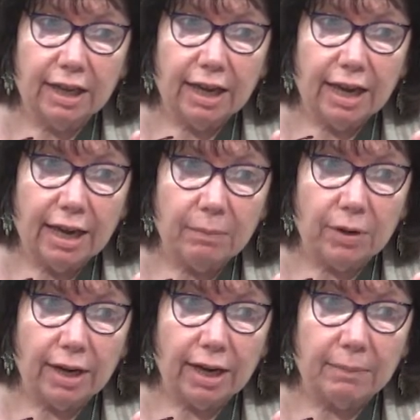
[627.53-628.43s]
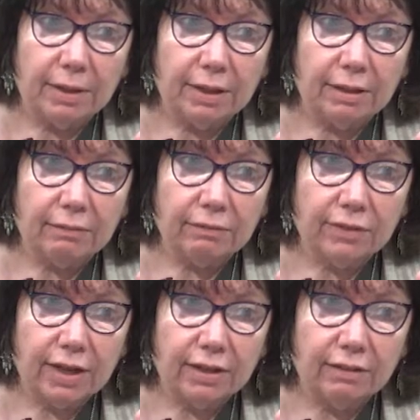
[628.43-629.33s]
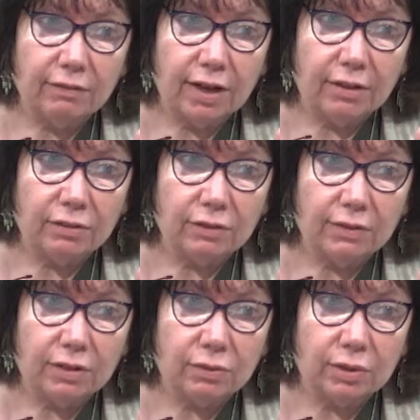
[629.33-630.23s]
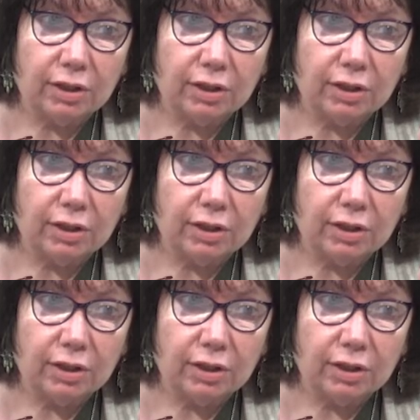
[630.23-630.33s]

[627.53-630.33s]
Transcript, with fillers: Abraham and the founding fathers of Israel,